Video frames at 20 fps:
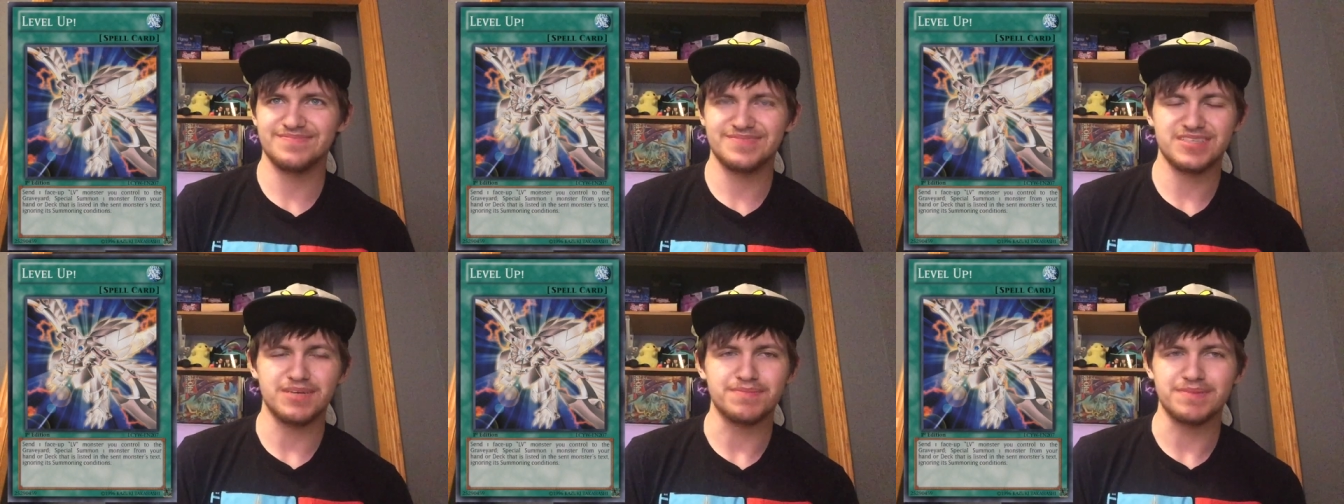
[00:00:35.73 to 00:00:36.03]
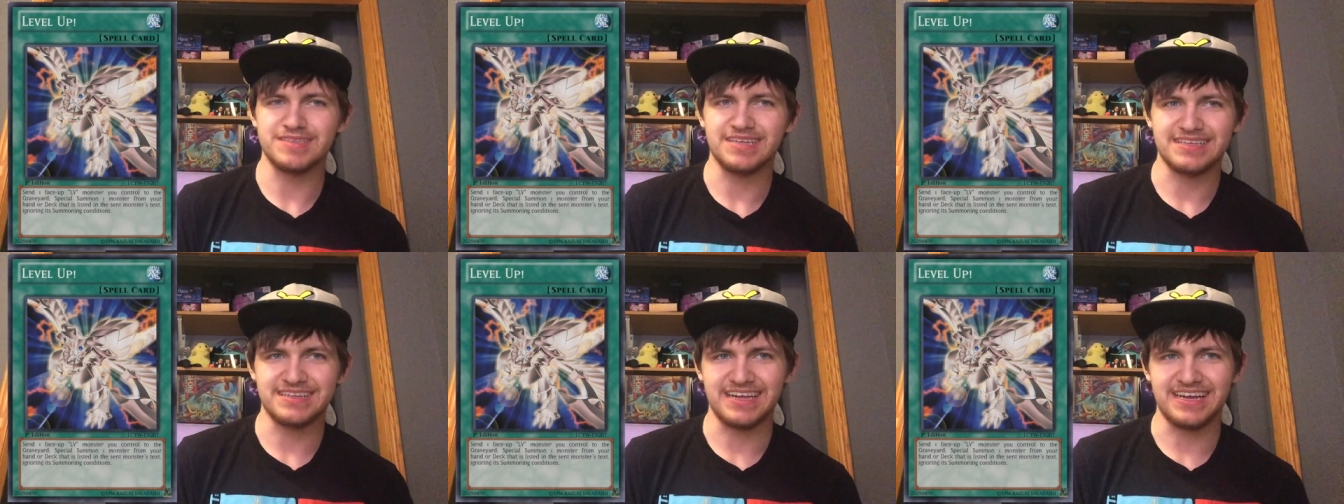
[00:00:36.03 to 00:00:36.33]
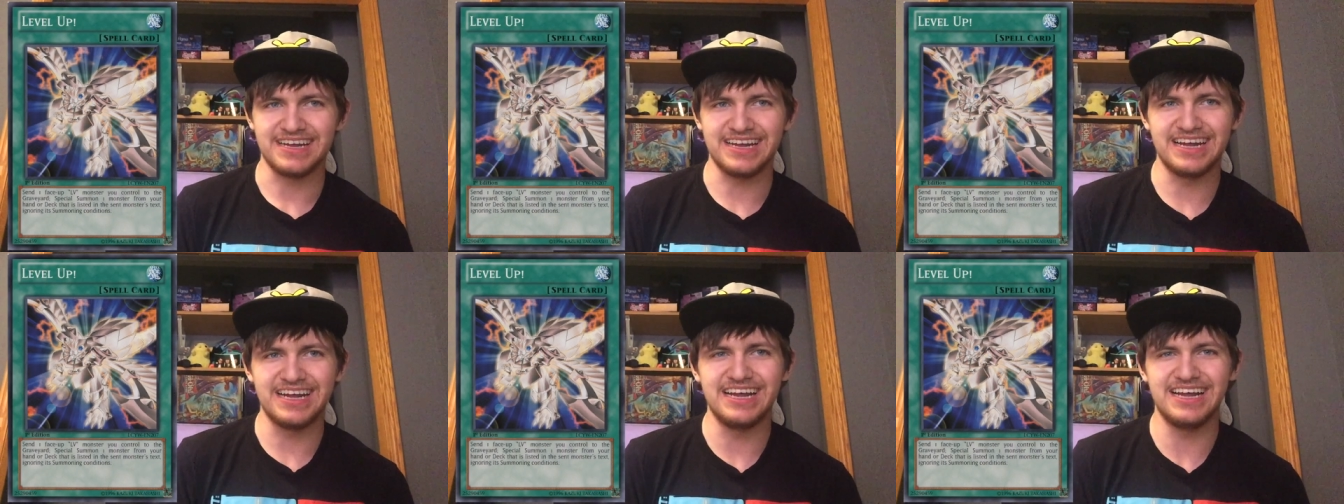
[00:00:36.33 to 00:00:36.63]
something like
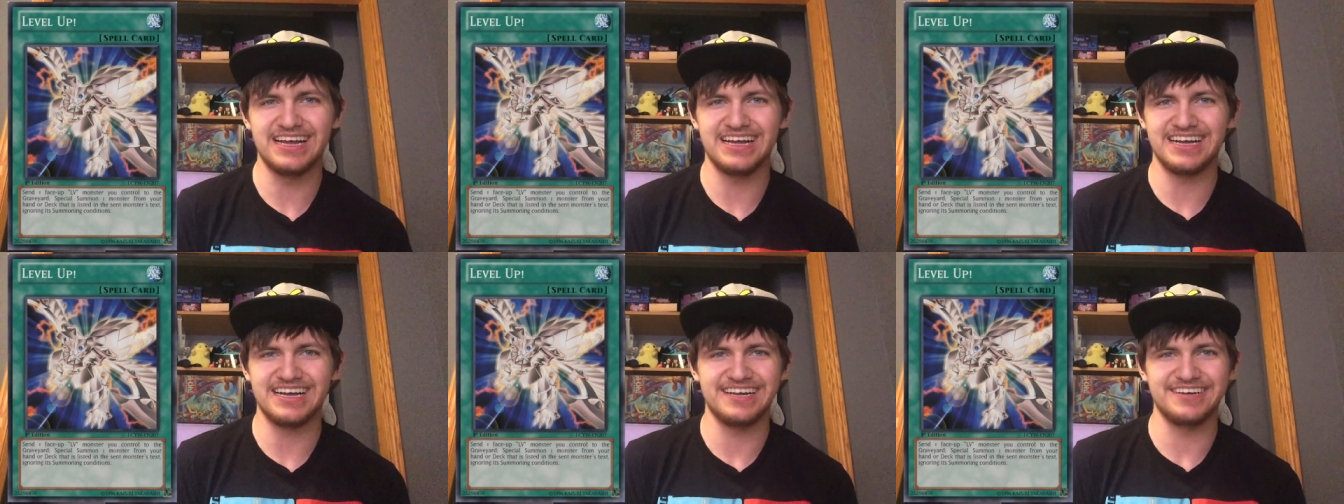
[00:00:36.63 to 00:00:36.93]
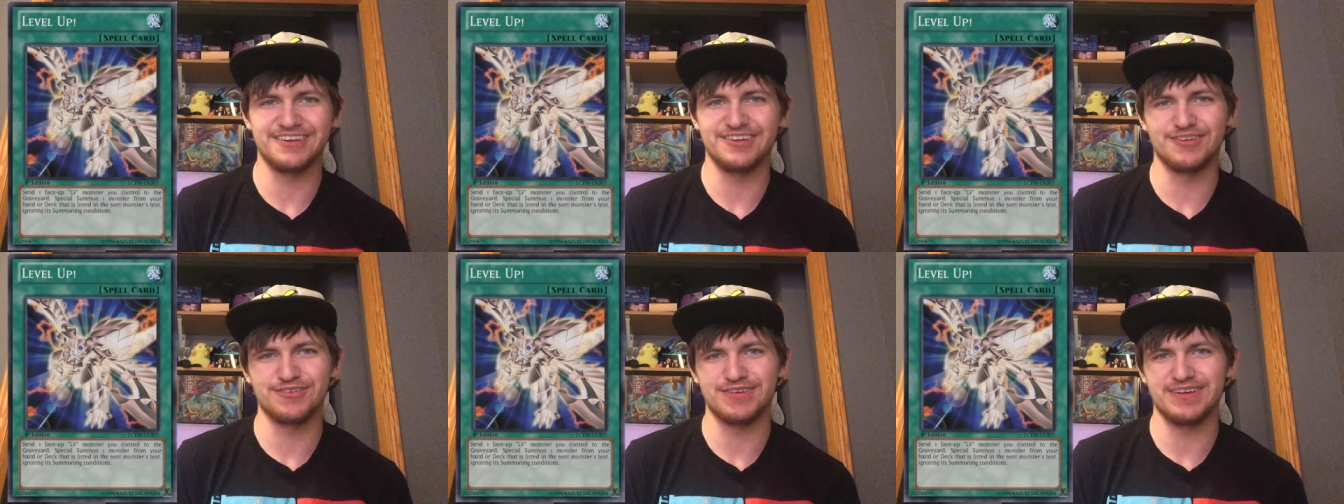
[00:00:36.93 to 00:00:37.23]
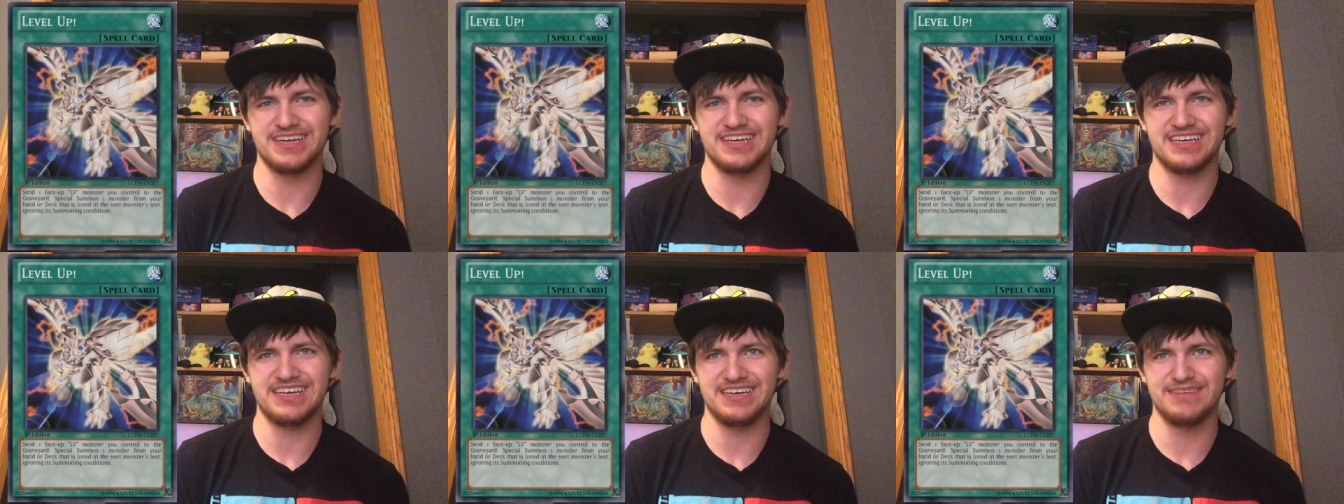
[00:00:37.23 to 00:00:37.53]
that. I don't know.